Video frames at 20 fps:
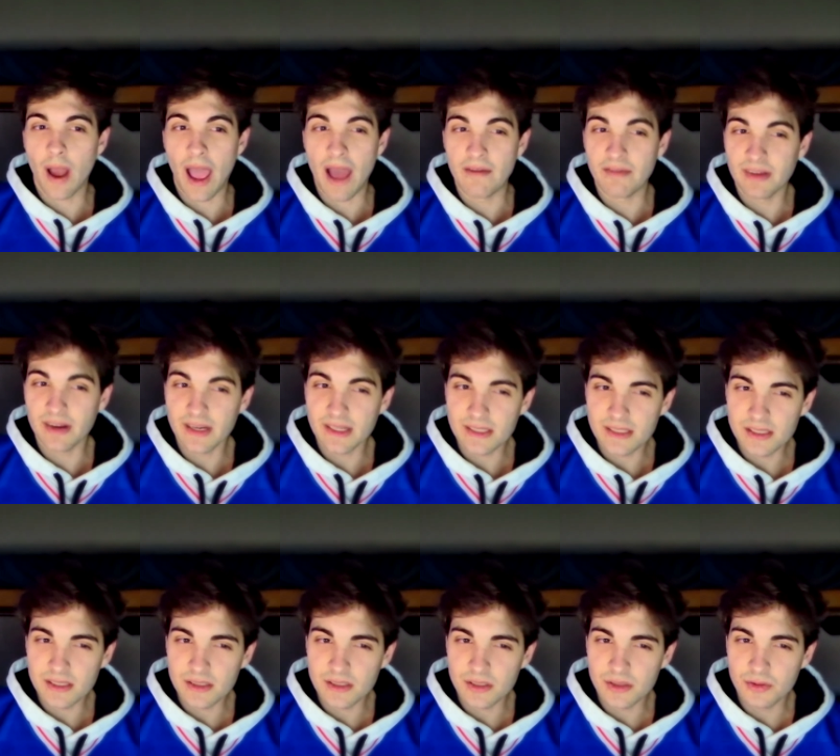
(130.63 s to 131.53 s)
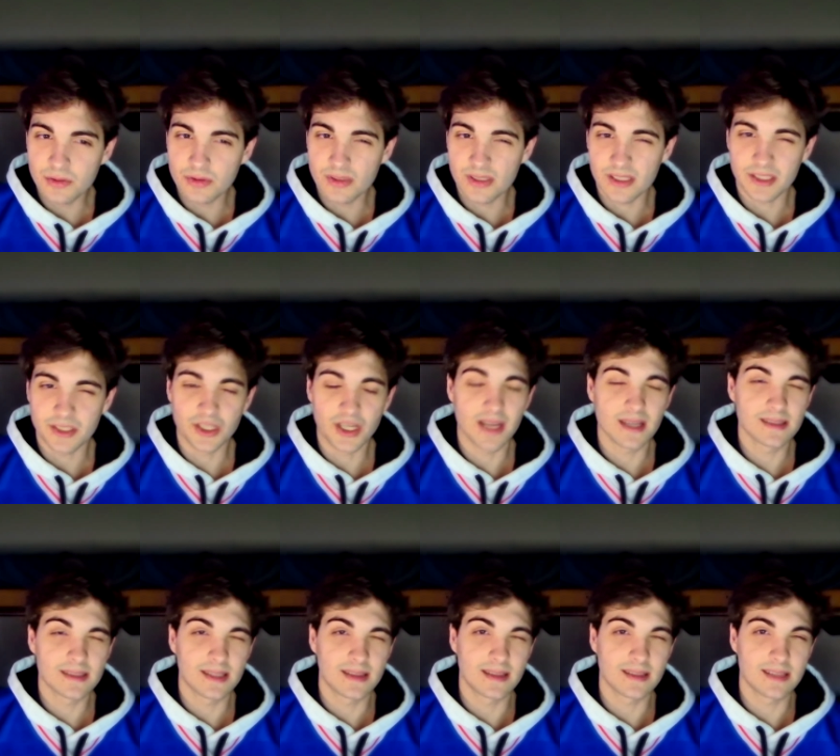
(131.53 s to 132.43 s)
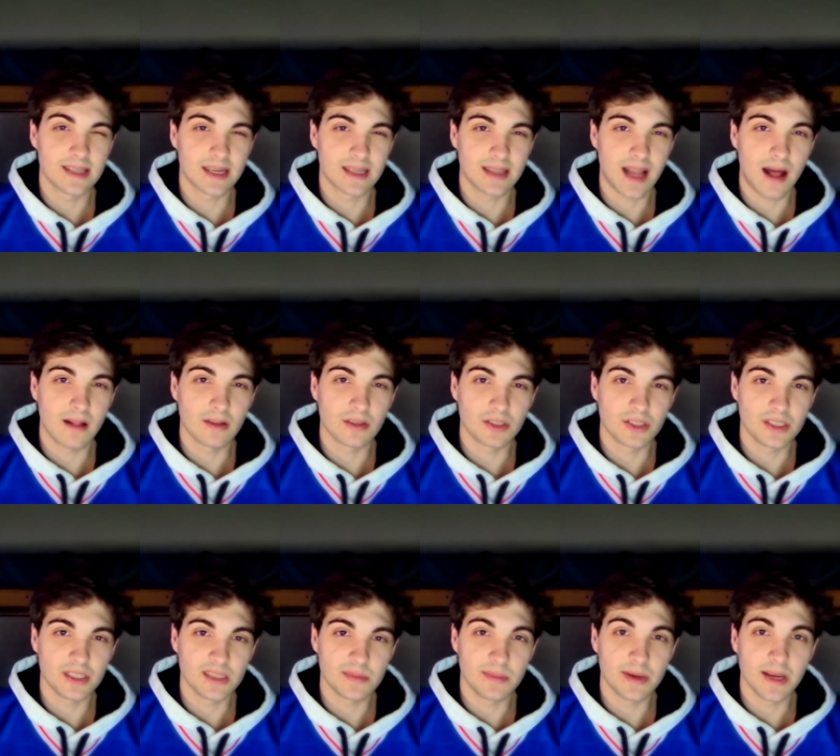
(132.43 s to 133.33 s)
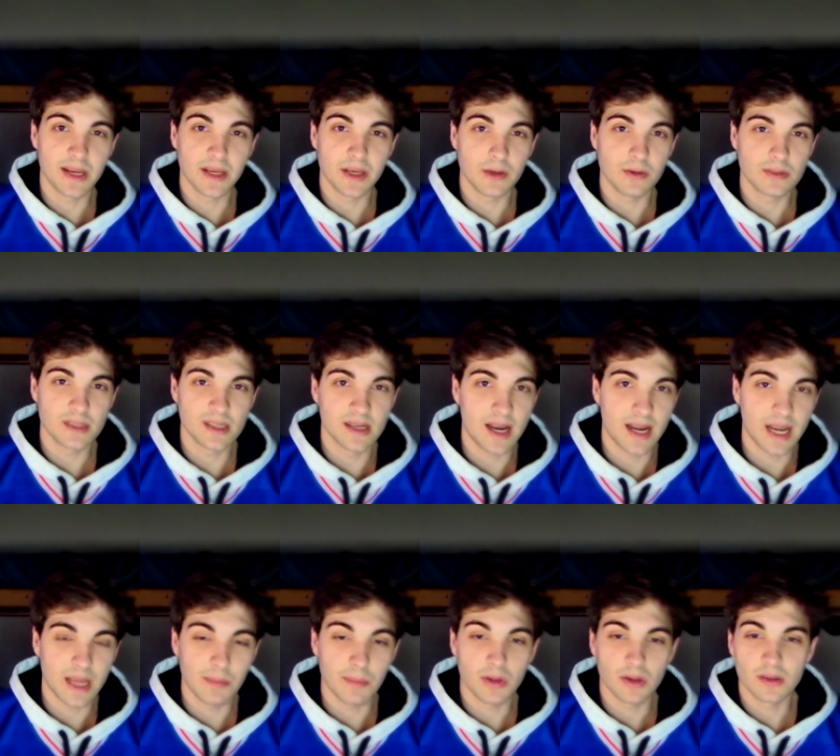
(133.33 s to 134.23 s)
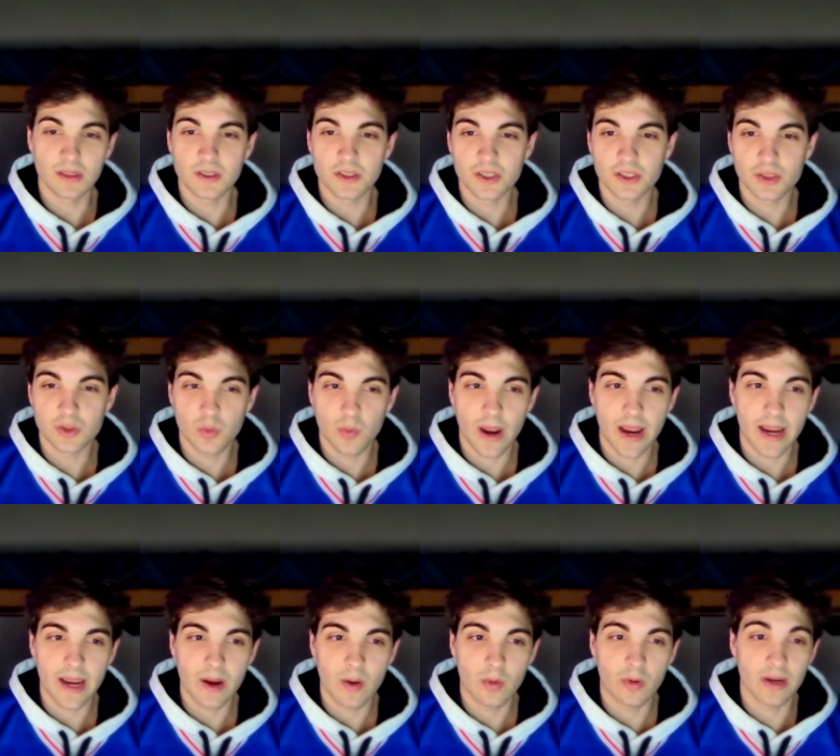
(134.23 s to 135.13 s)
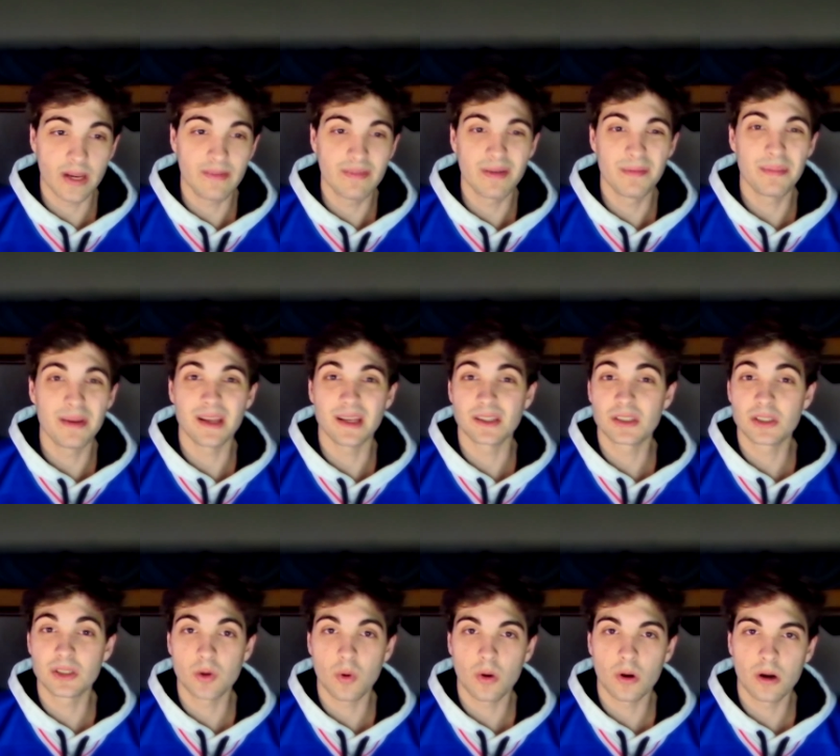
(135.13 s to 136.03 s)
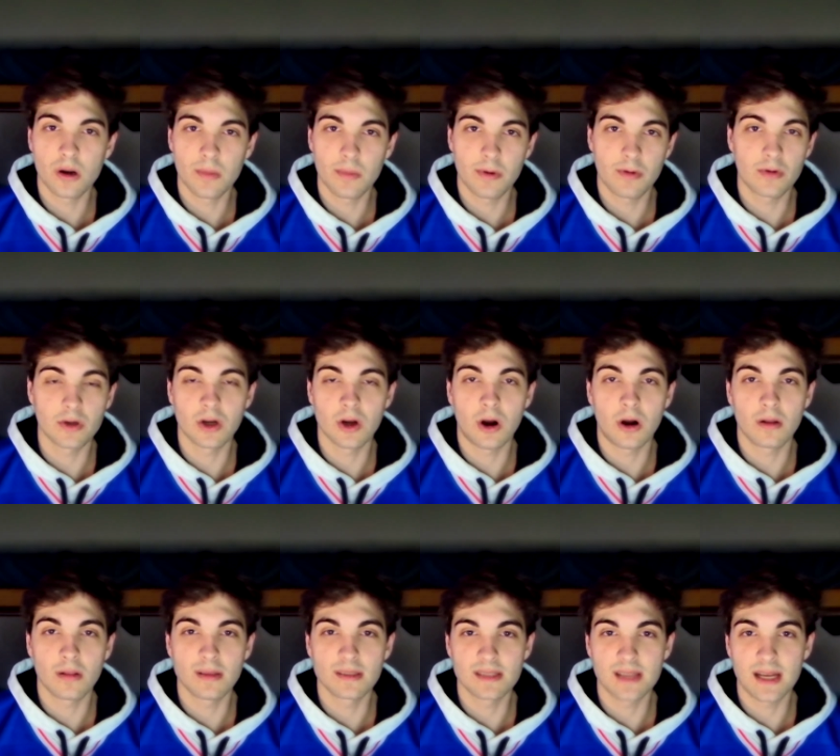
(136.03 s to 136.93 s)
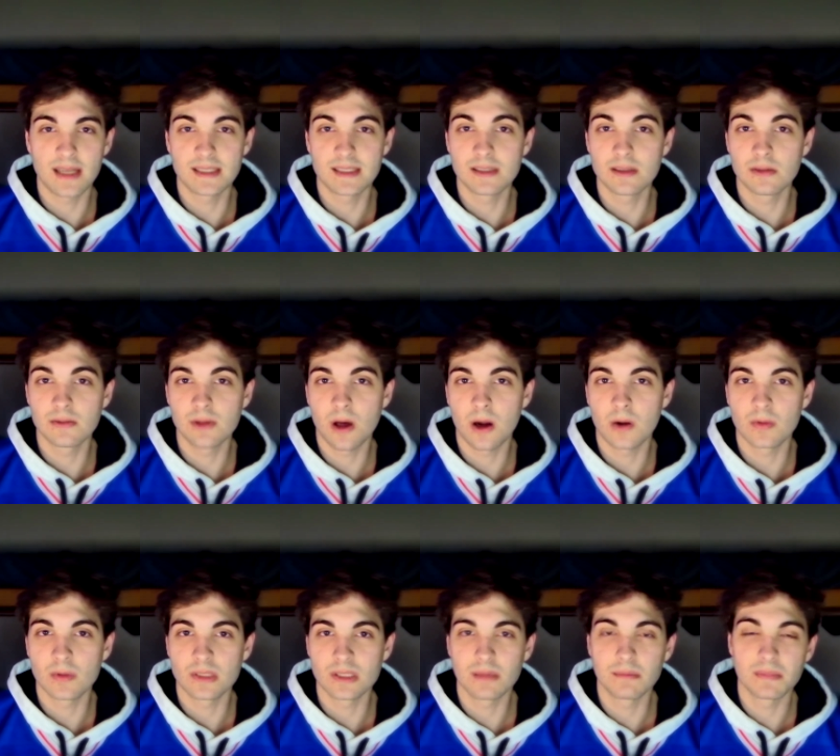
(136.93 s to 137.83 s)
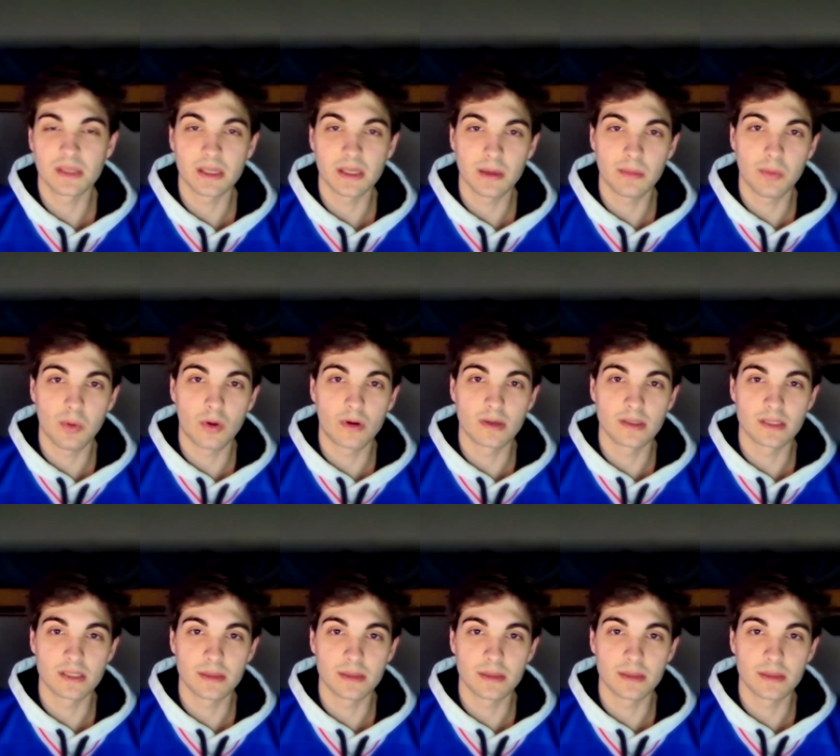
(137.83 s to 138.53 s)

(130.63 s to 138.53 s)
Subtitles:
evidence to suggest that the technology is being used in any malicious way or even being stored, but regardless, I still thought it was something important to